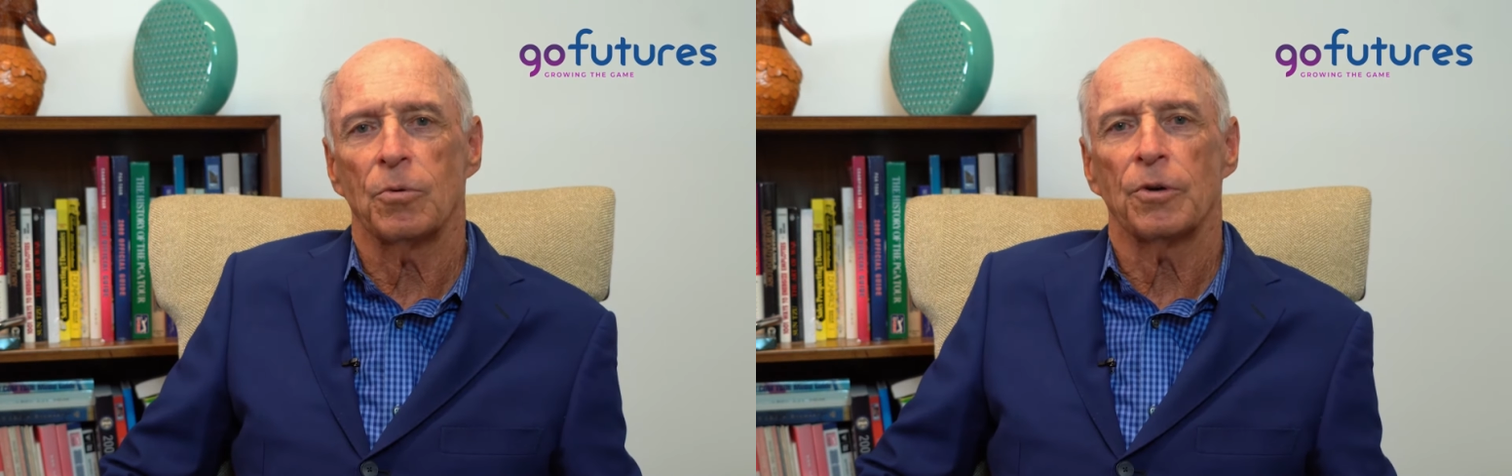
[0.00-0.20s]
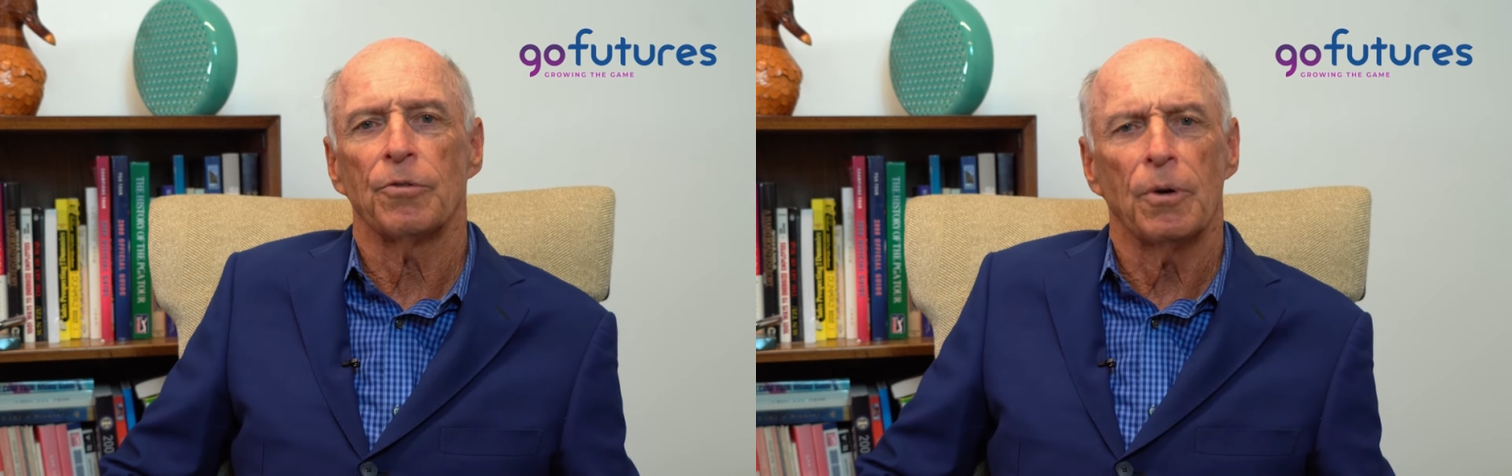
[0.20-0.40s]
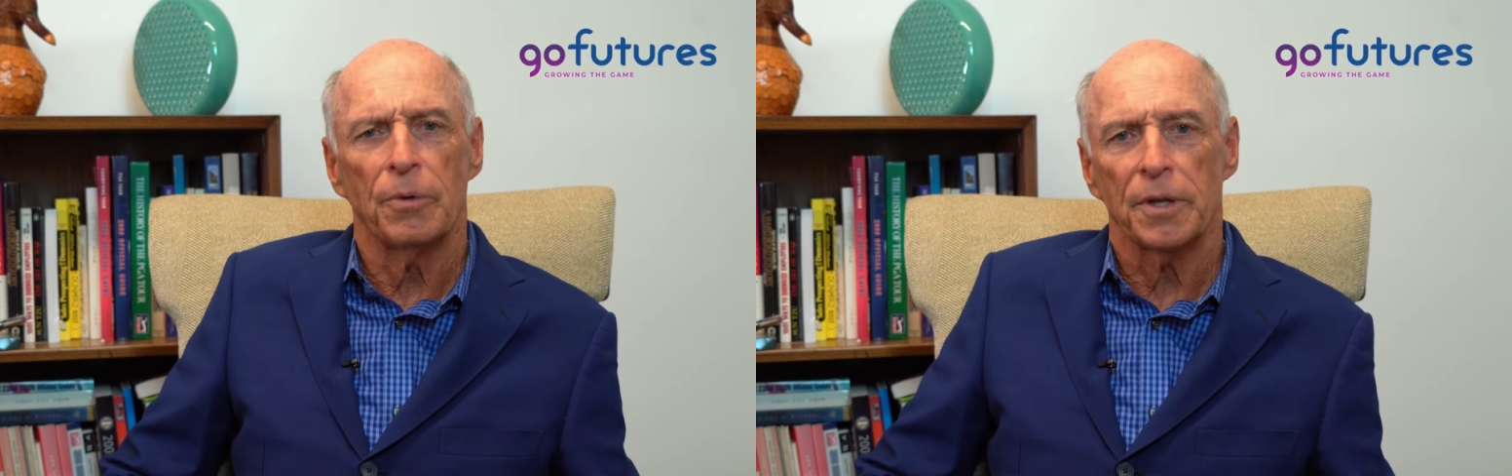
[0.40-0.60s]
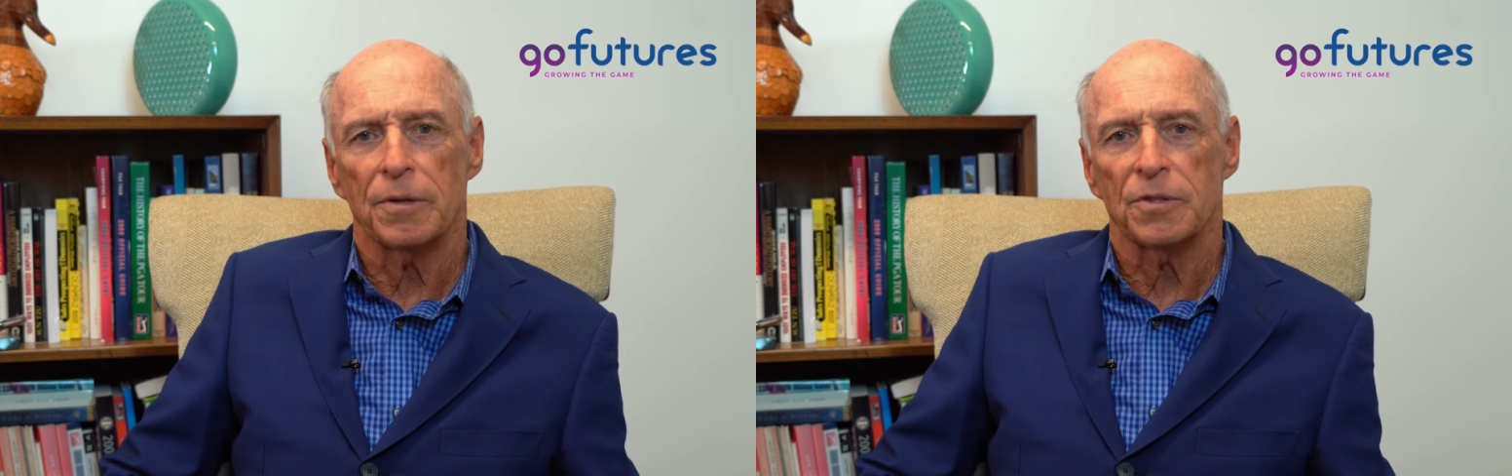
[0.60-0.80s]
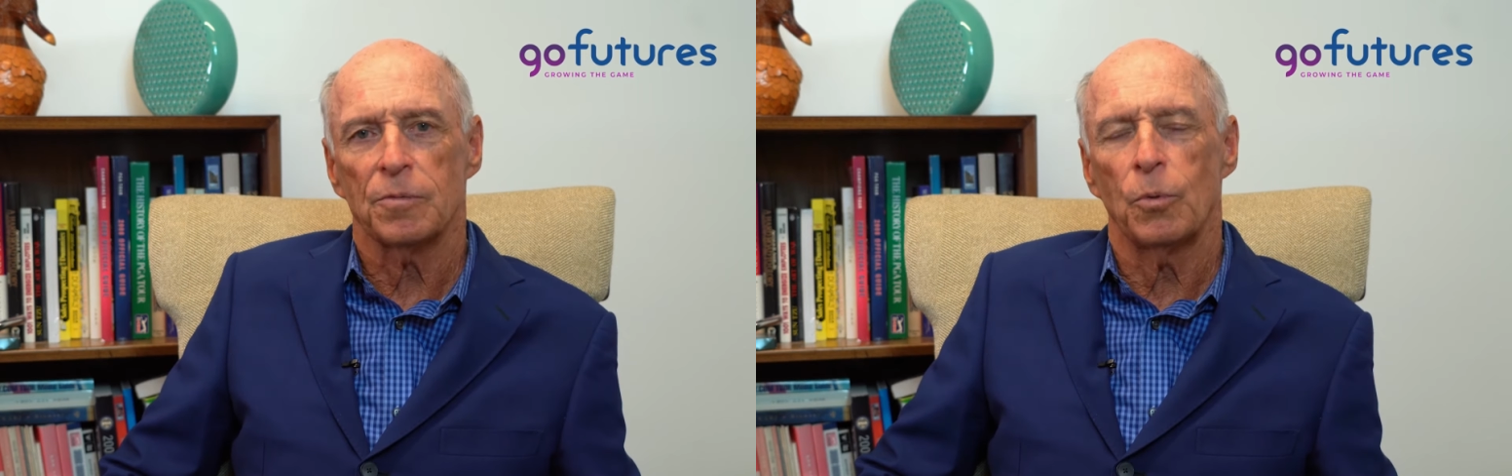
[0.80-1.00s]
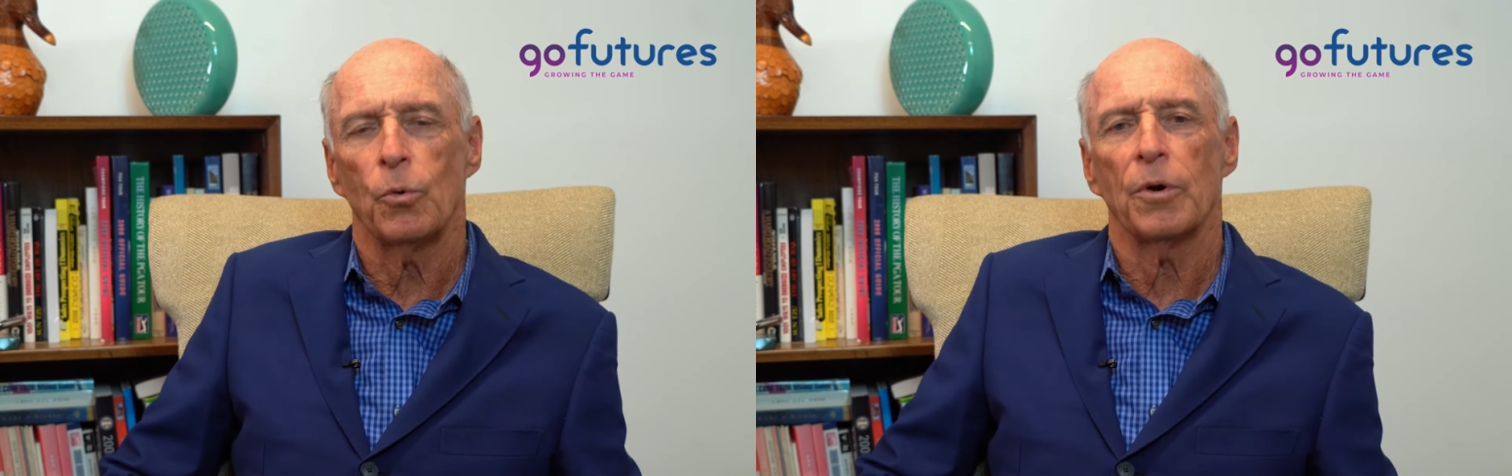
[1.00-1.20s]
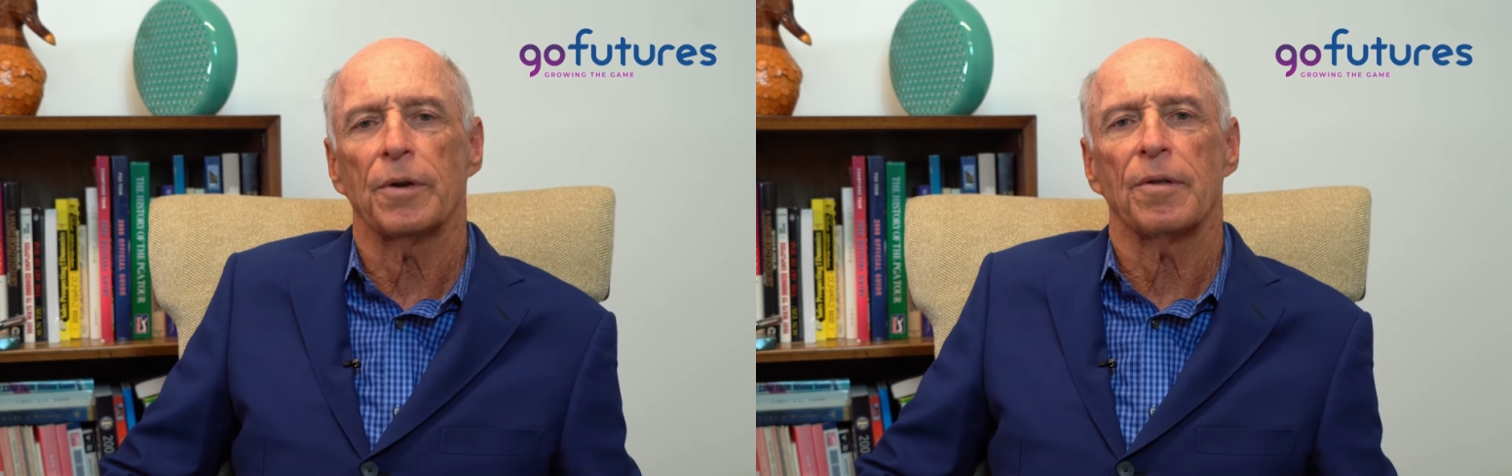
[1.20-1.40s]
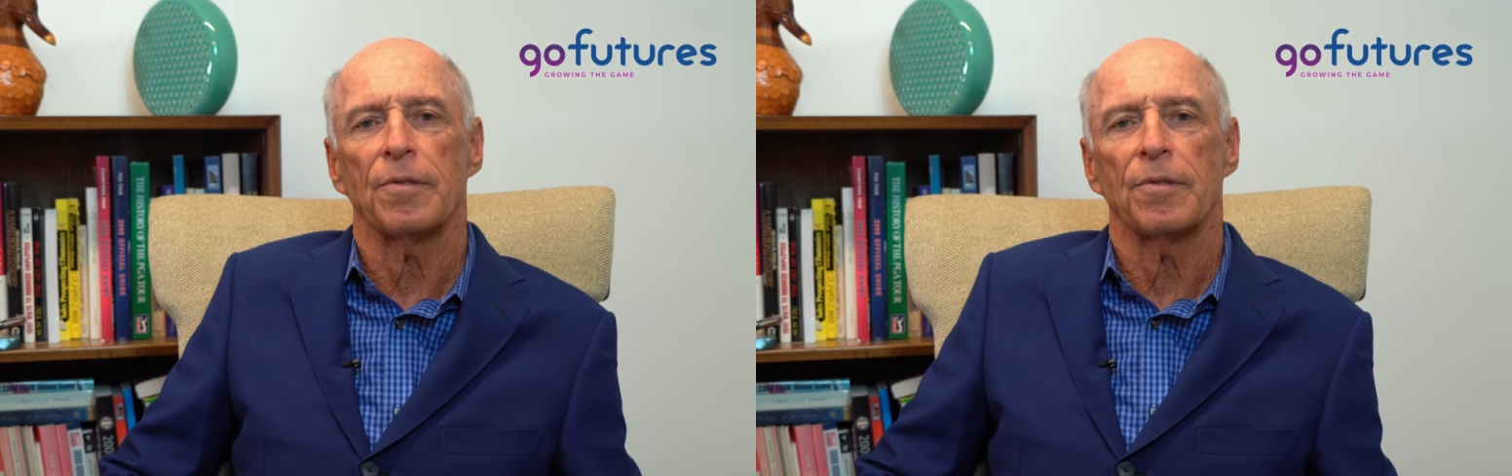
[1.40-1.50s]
We're growing the sport